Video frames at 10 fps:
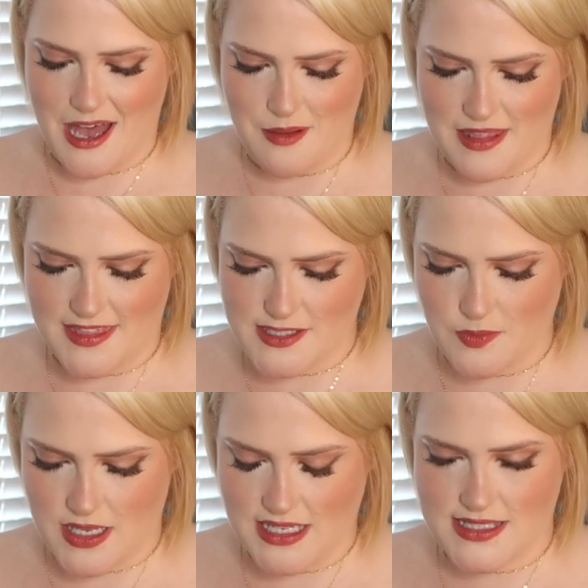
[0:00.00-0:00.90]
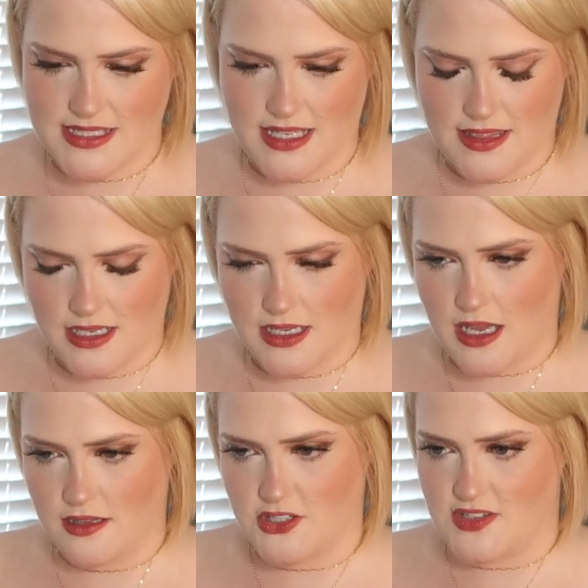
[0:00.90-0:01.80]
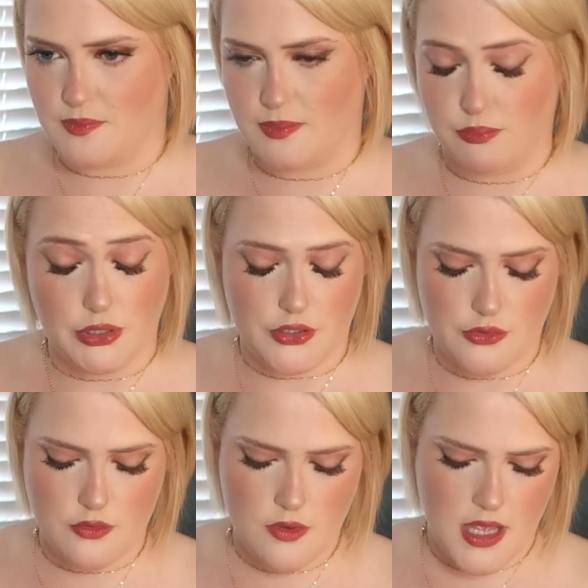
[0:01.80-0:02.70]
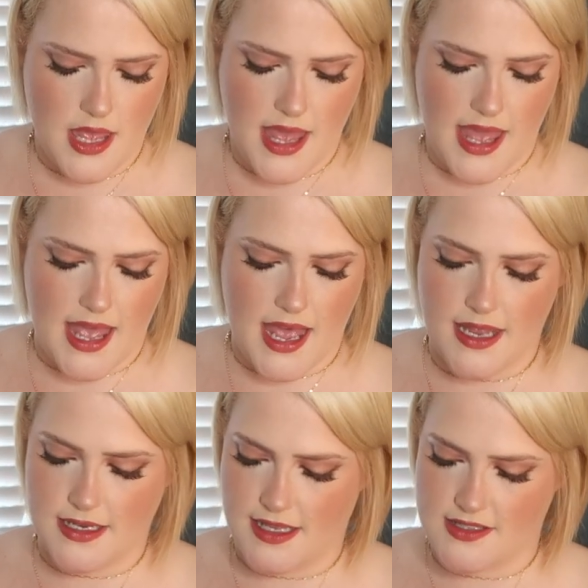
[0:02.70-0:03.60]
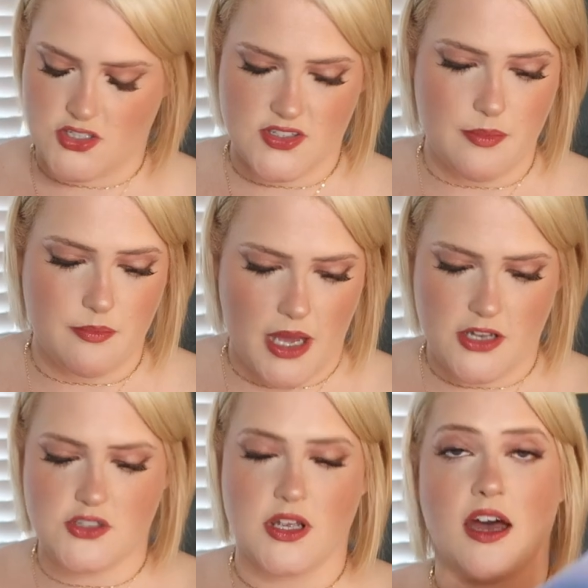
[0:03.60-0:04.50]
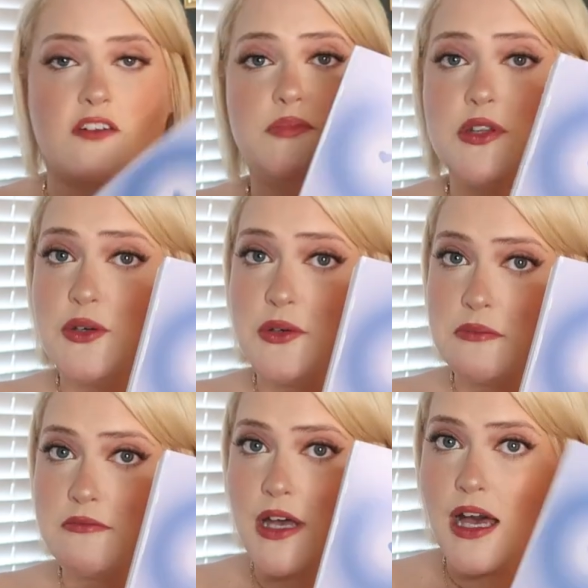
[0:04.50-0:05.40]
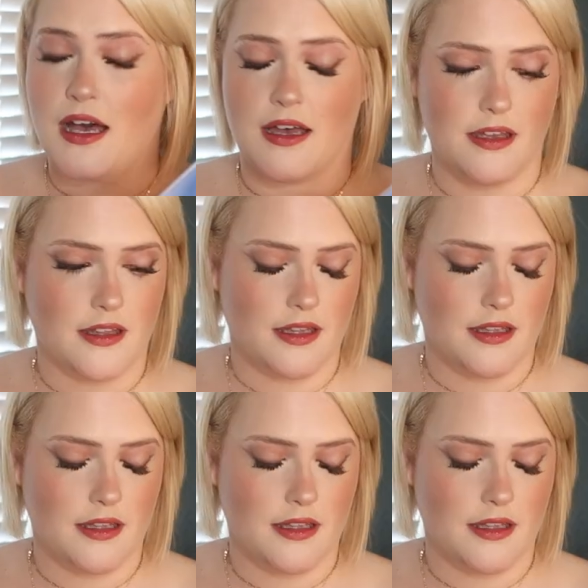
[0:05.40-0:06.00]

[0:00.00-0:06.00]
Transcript: um, this one is in the just blue and it's just a bunch of blue uh,